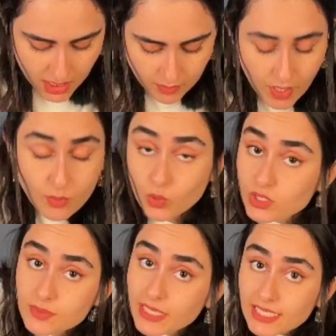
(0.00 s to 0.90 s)
my
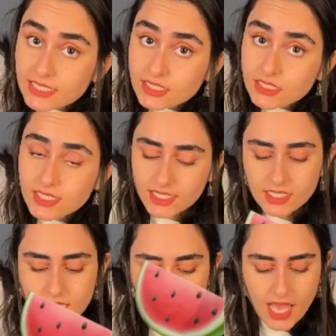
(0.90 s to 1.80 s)
watermelon
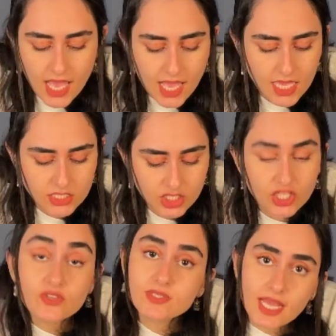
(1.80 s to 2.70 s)
and
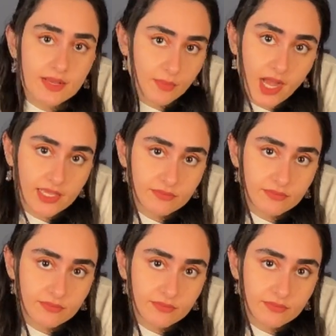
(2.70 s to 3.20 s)
use that in my